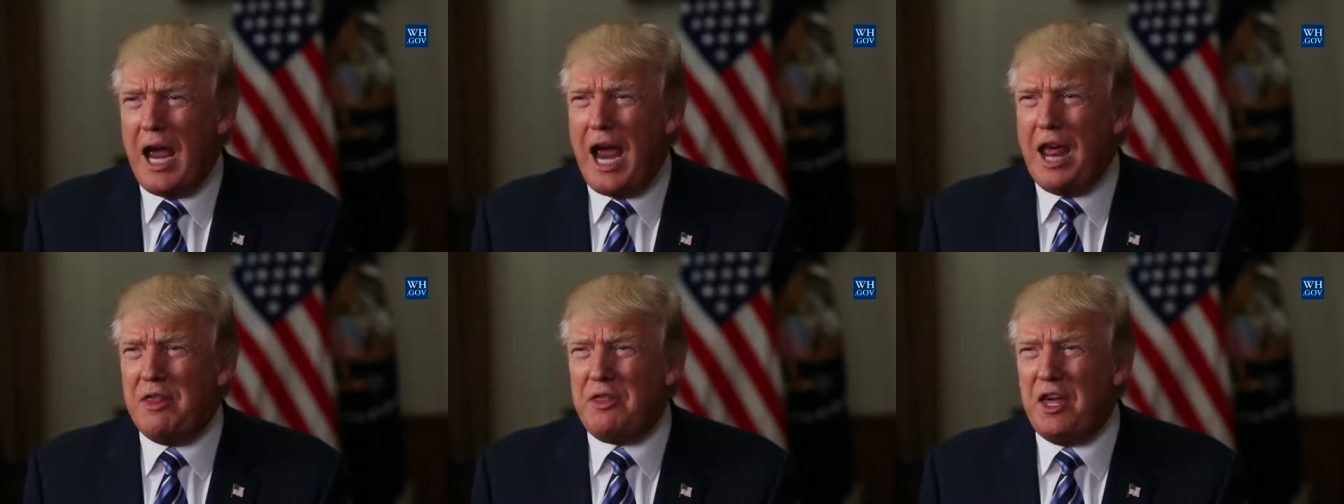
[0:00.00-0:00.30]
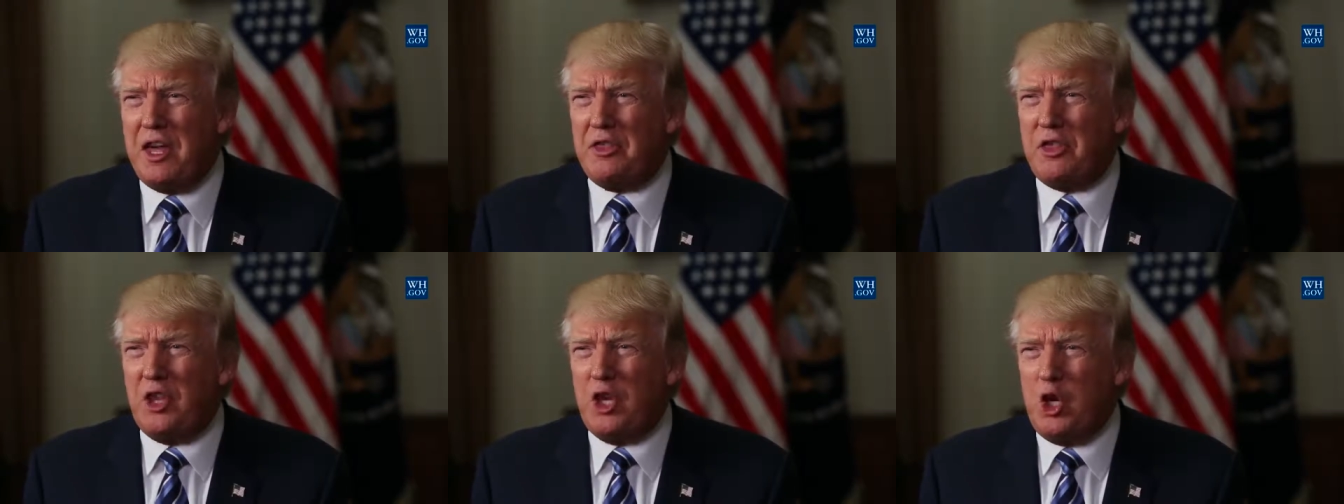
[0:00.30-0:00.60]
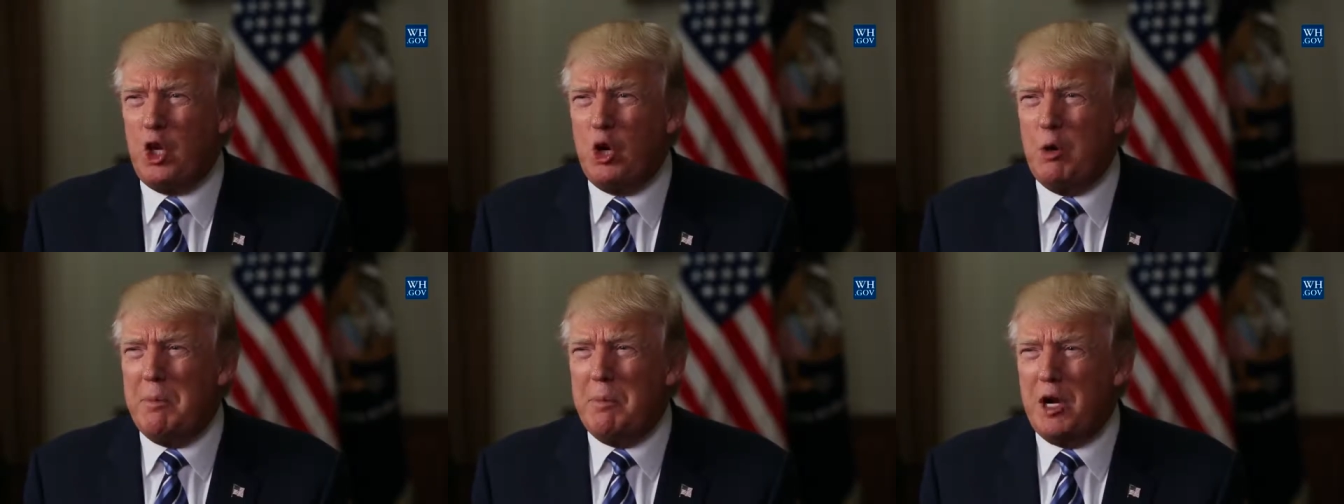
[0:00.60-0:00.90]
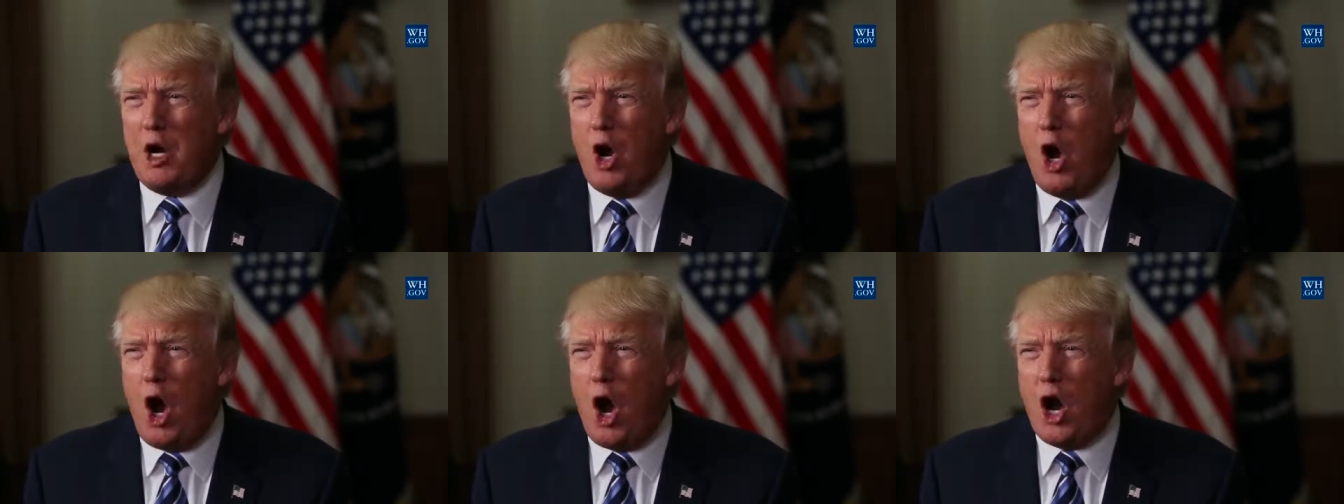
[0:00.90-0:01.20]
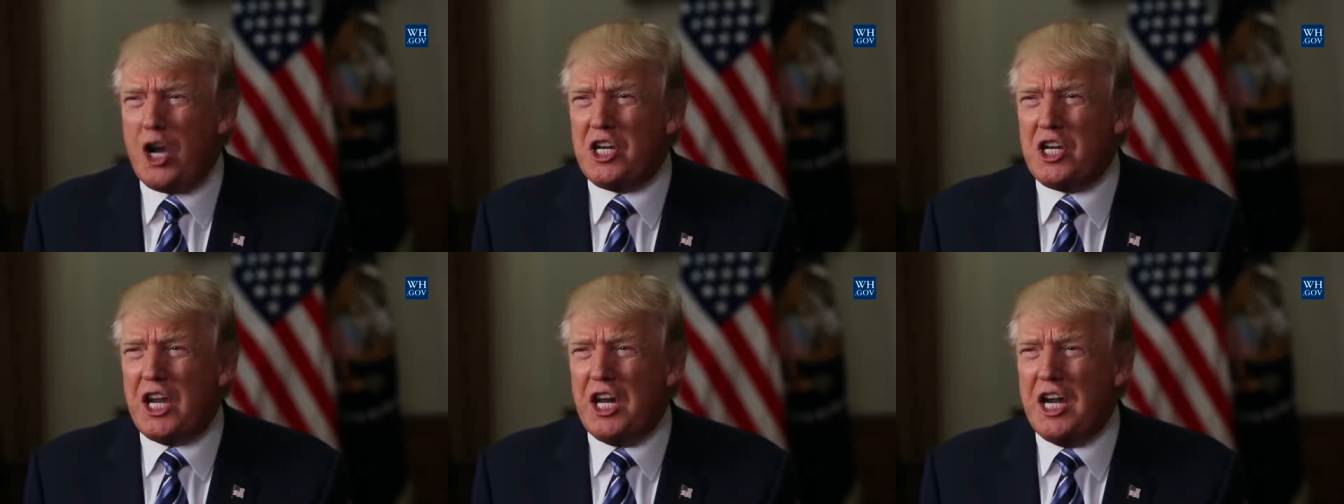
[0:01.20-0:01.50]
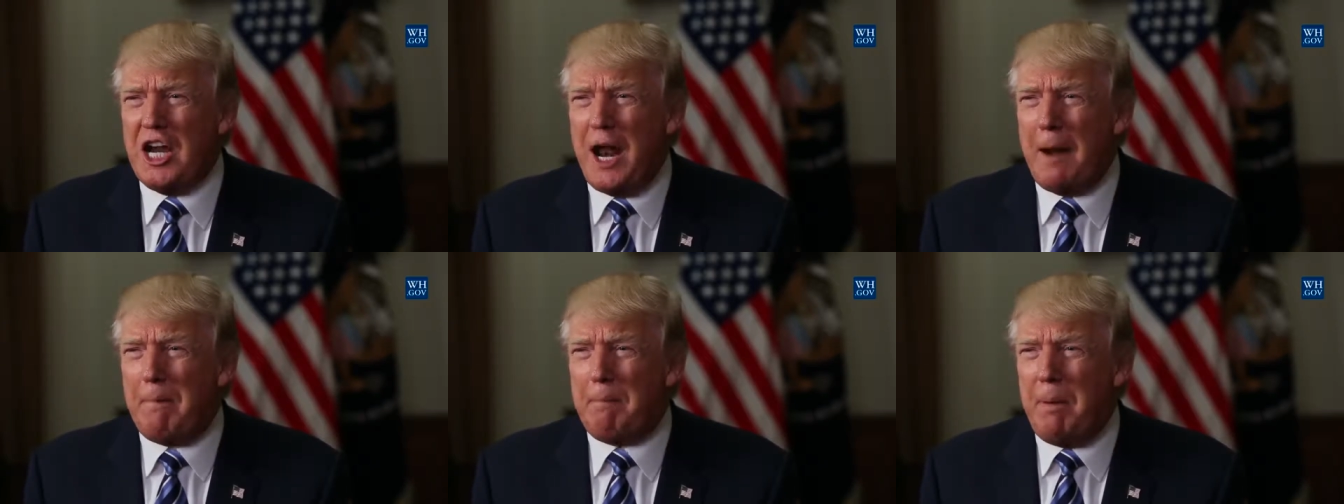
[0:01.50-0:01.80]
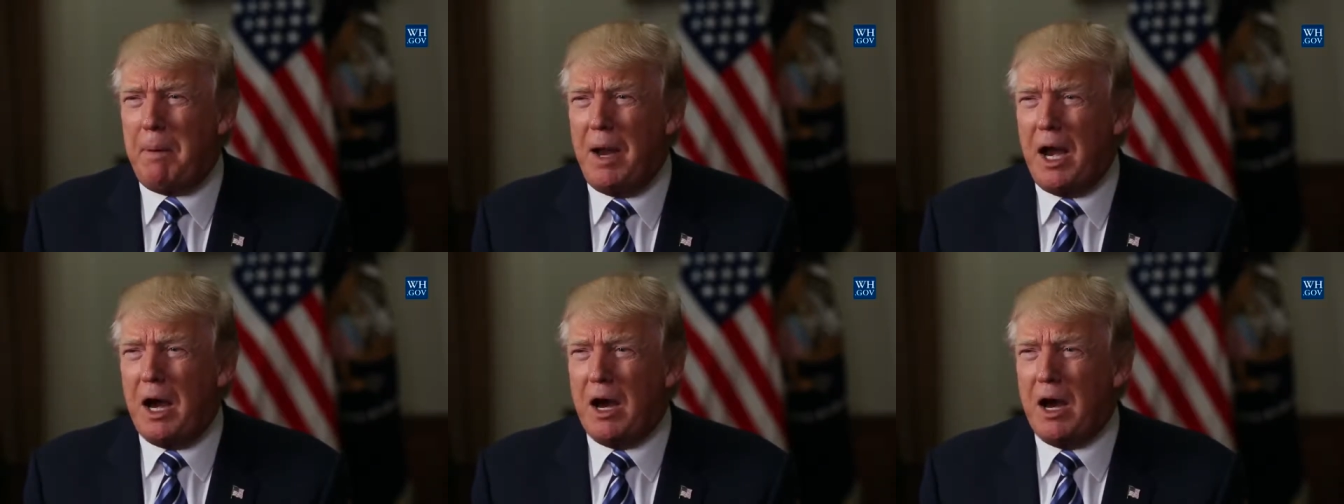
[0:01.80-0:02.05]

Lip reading: and that the human heart cannot